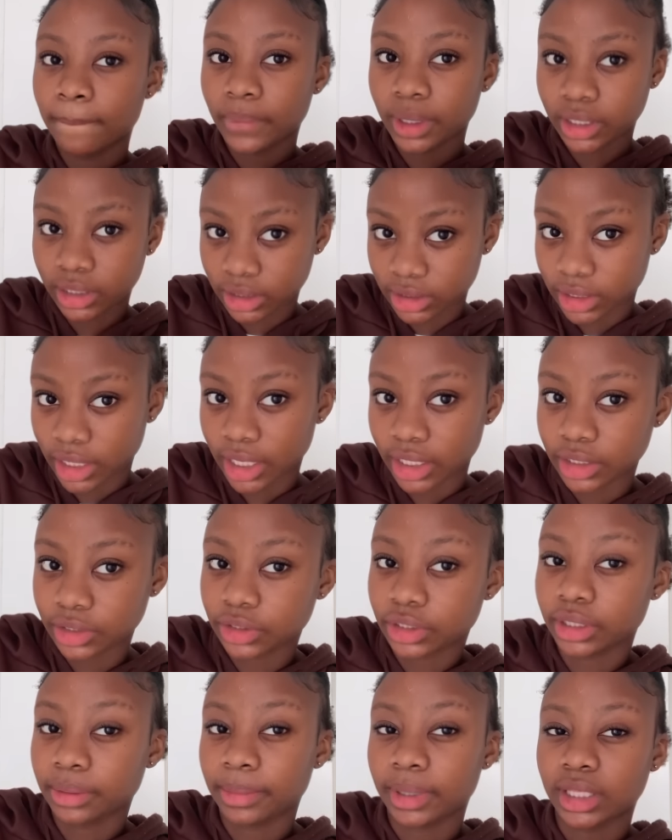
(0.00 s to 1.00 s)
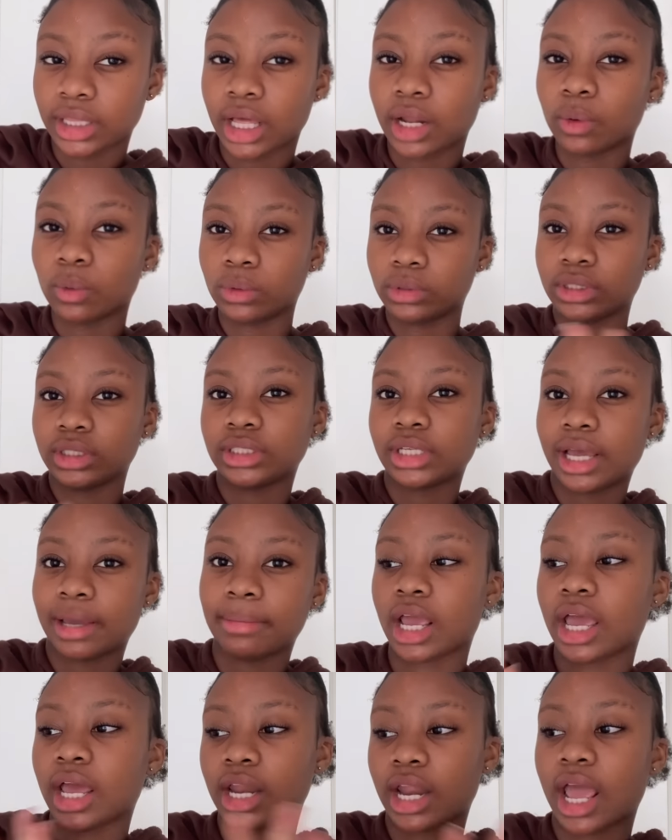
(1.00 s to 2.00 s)
because i literally make that all the
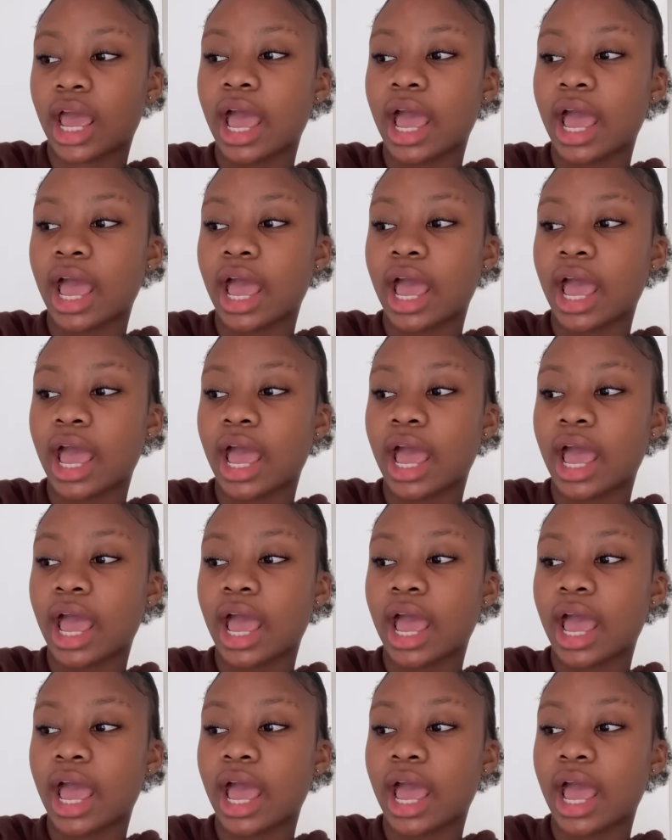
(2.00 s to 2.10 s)
time and i